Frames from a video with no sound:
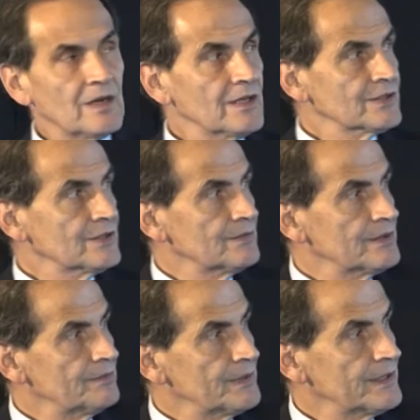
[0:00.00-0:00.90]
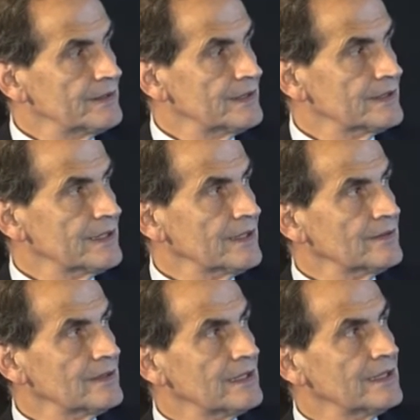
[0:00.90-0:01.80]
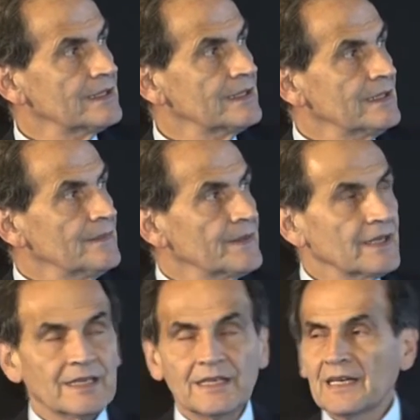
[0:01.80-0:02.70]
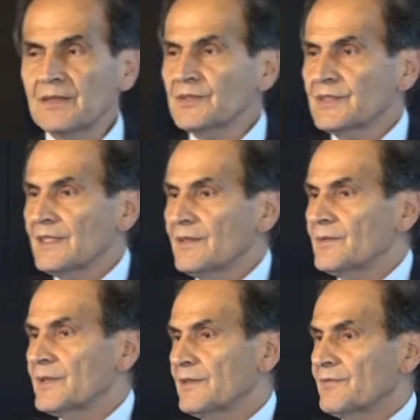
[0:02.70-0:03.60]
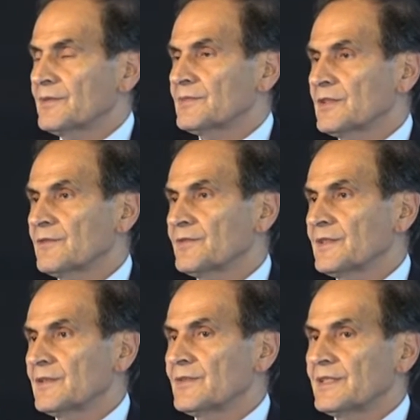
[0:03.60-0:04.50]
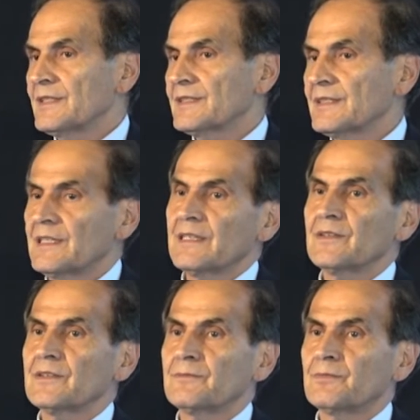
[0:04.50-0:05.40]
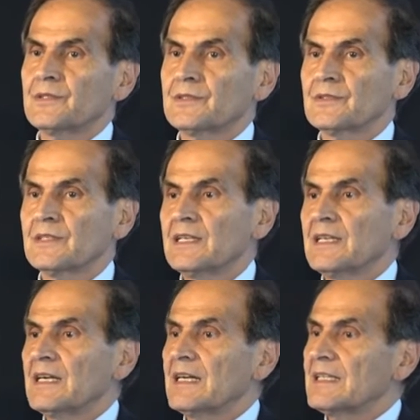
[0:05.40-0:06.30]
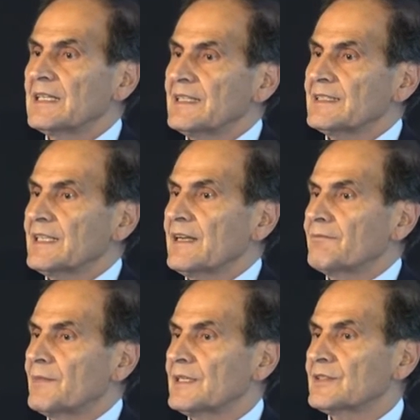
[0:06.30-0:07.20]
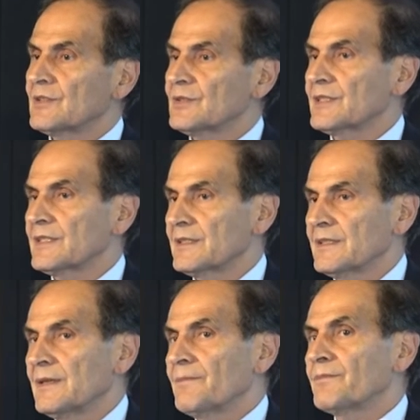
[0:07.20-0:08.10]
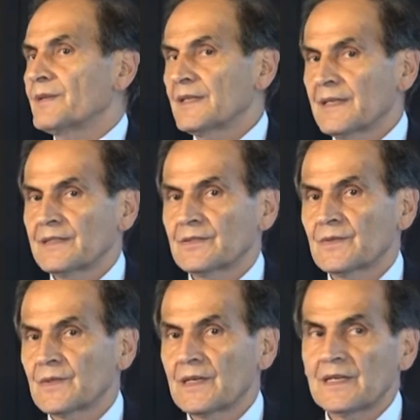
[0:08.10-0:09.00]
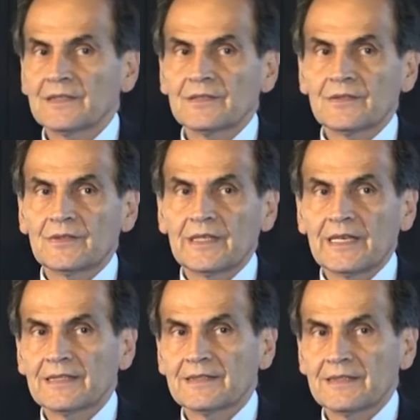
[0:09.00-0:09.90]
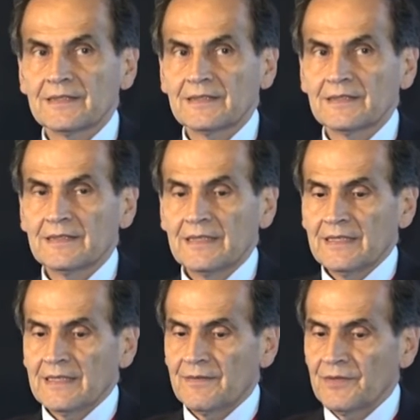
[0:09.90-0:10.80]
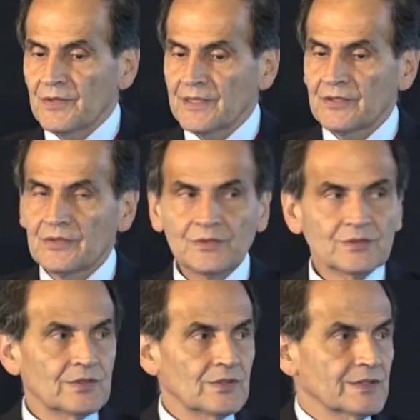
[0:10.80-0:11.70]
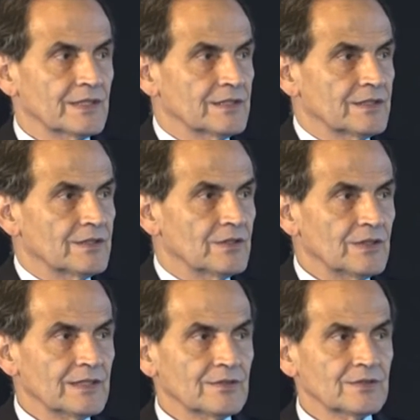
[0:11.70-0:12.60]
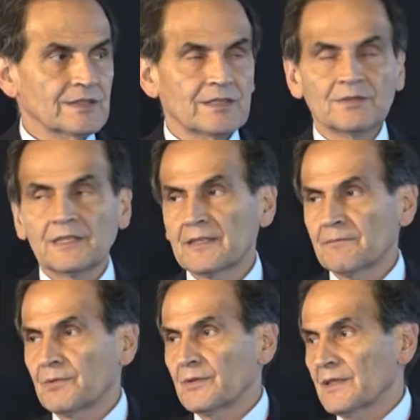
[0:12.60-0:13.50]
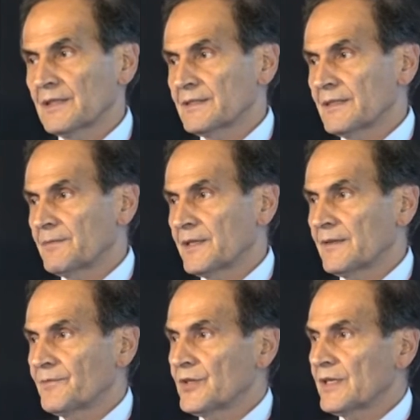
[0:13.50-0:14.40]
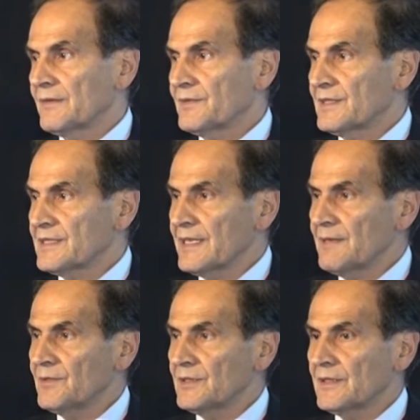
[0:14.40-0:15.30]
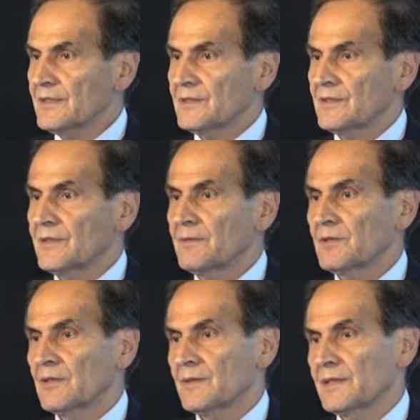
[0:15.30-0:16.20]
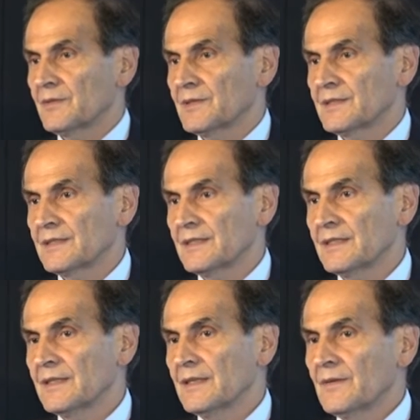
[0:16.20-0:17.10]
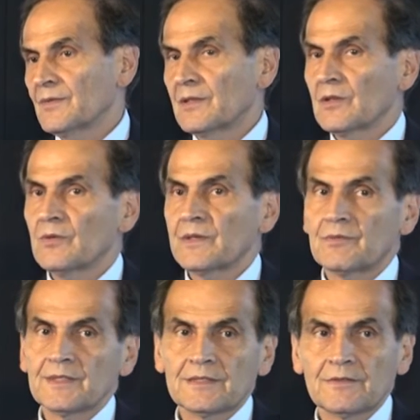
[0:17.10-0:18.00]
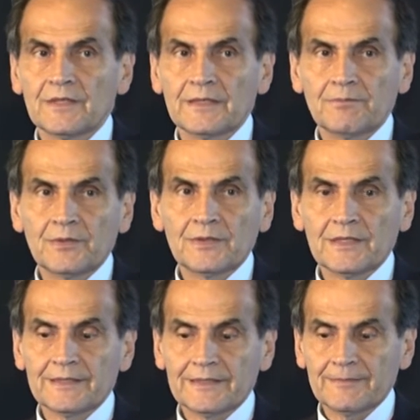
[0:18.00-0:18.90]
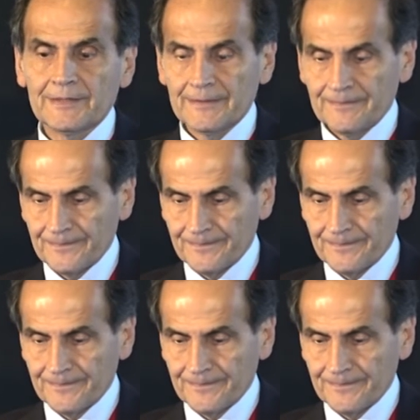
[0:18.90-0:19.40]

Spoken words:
Caution would be the second line, and don't stay away from sulfonylureas in an elderly person unless they have much used it because of cost or access. If you can use those agents not associated with hypoglycemia, you have the same reduction in hemoglobin A1C with lower rates of hypoglycemia.